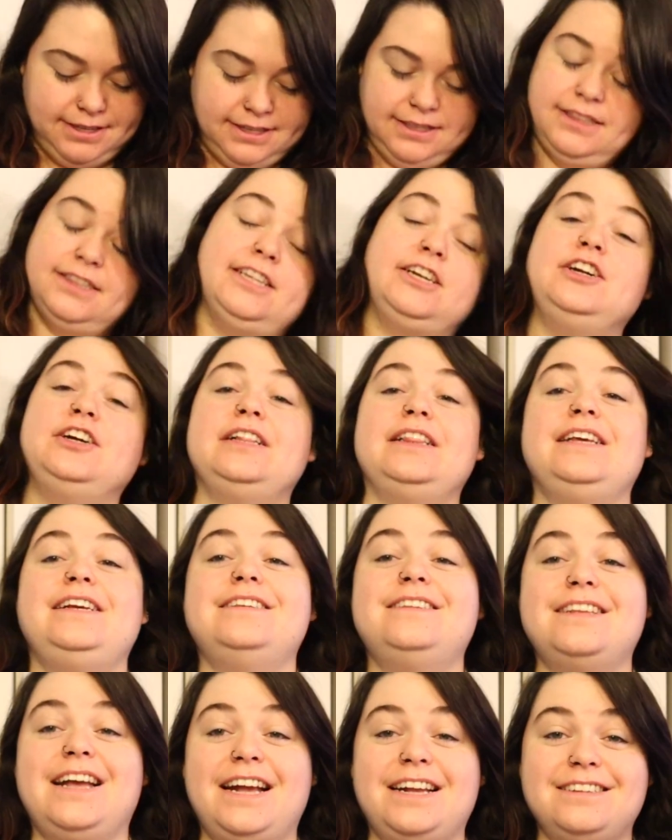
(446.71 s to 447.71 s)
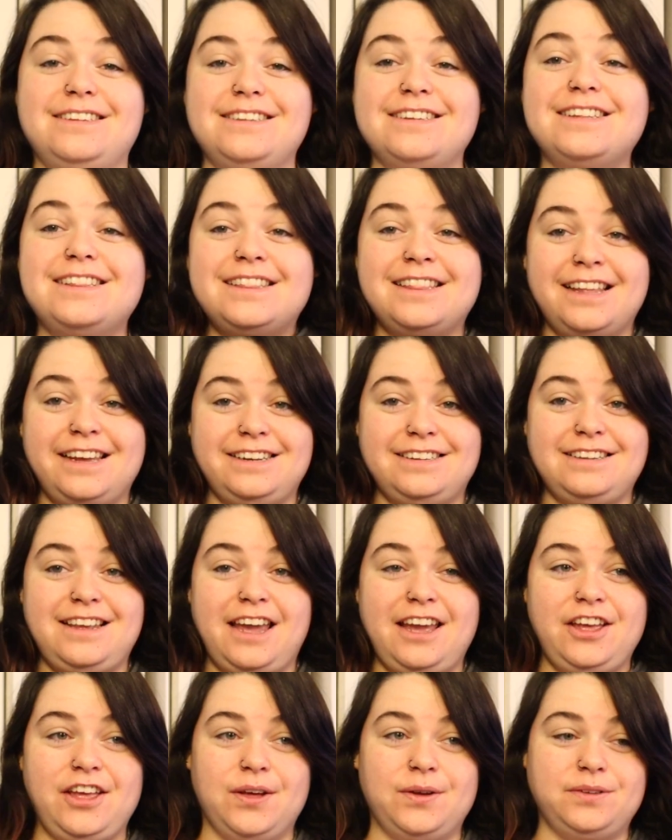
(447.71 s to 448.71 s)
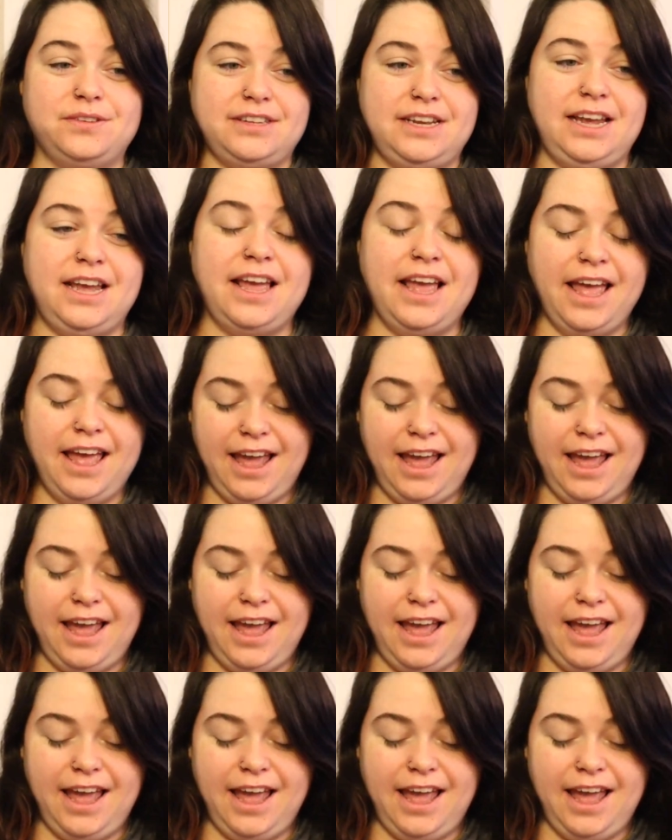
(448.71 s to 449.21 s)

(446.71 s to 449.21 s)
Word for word: It literally says, let's get cozy,